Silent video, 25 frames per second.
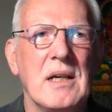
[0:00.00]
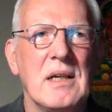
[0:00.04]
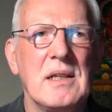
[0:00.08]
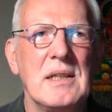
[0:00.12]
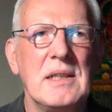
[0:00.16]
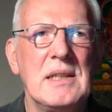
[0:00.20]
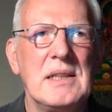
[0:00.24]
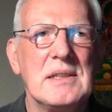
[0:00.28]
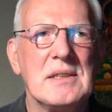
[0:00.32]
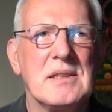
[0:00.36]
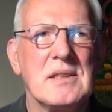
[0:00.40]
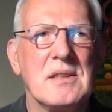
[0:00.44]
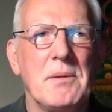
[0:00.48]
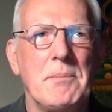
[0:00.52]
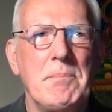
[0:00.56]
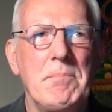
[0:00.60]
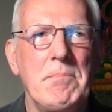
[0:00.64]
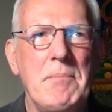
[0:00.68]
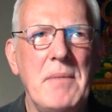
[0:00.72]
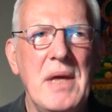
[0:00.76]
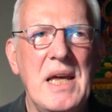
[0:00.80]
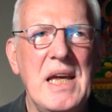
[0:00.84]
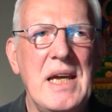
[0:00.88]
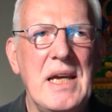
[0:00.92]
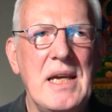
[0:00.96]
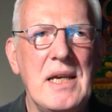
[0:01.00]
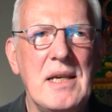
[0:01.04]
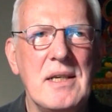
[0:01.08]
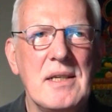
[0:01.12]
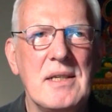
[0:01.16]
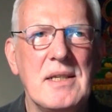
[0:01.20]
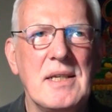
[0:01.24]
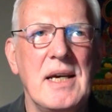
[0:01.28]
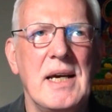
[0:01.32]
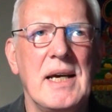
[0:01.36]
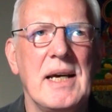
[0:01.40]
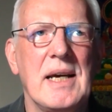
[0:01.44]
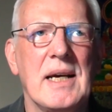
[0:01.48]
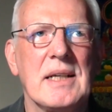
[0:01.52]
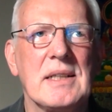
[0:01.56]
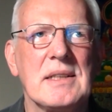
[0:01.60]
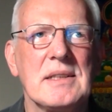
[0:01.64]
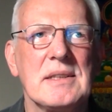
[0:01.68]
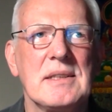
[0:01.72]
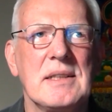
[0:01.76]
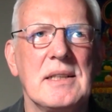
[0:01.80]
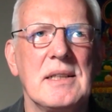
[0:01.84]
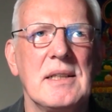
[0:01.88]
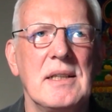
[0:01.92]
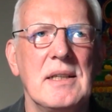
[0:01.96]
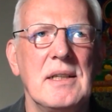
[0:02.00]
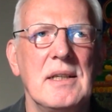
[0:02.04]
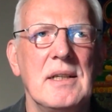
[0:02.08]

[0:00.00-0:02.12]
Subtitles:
is the main text,